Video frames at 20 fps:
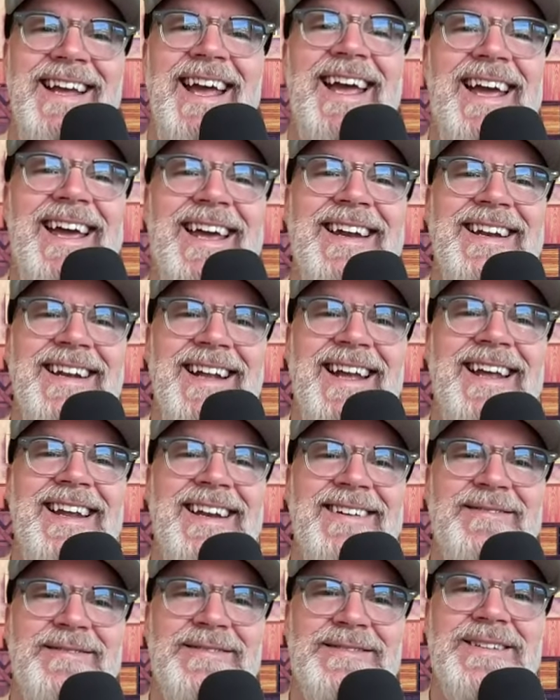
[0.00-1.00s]
And, no
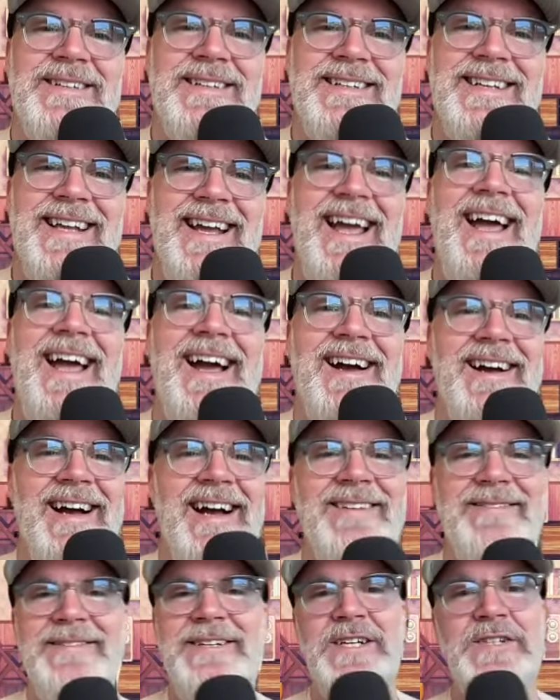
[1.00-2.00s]
and shit. yeah,
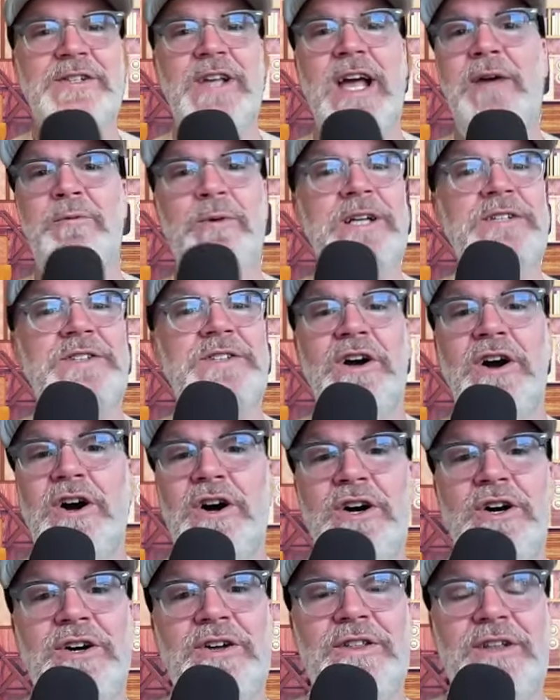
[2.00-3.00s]
because I, I went to
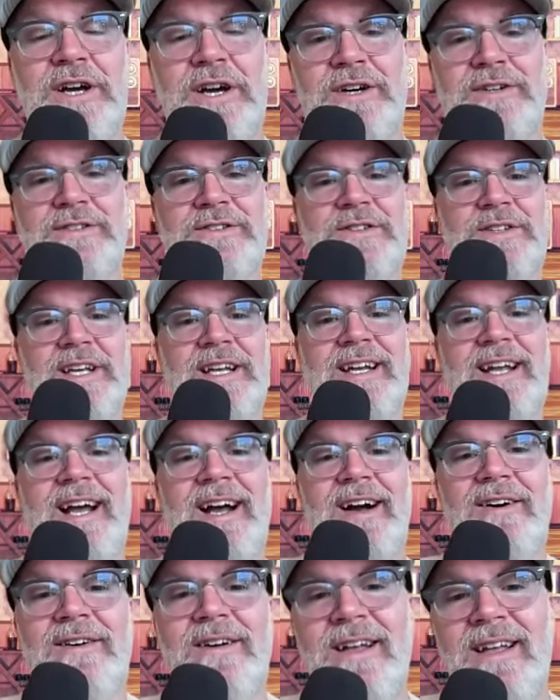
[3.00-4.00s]
all of those, you
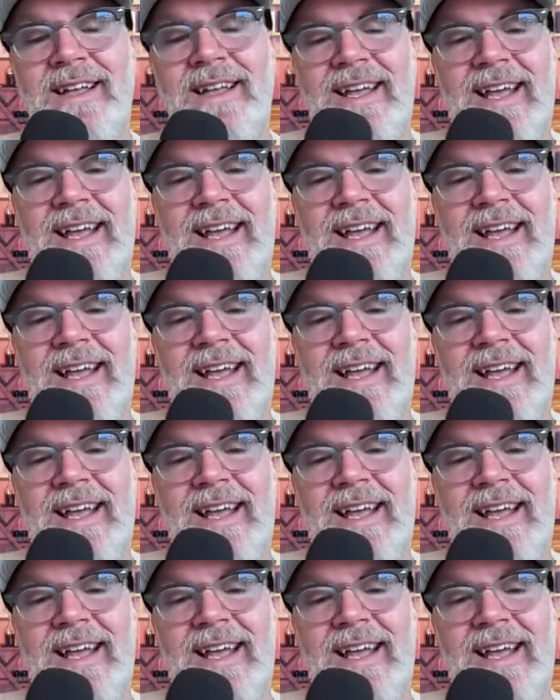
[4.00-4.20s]
know,